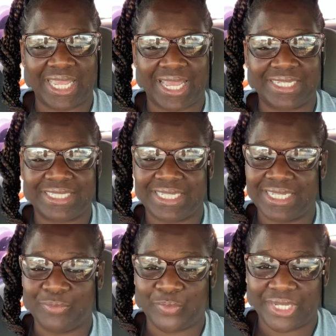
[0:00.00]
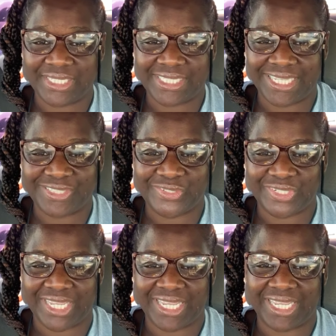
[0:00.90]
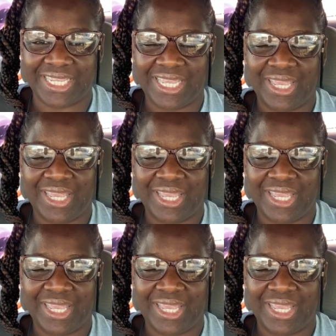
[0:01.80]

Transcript: I did rest yesterday.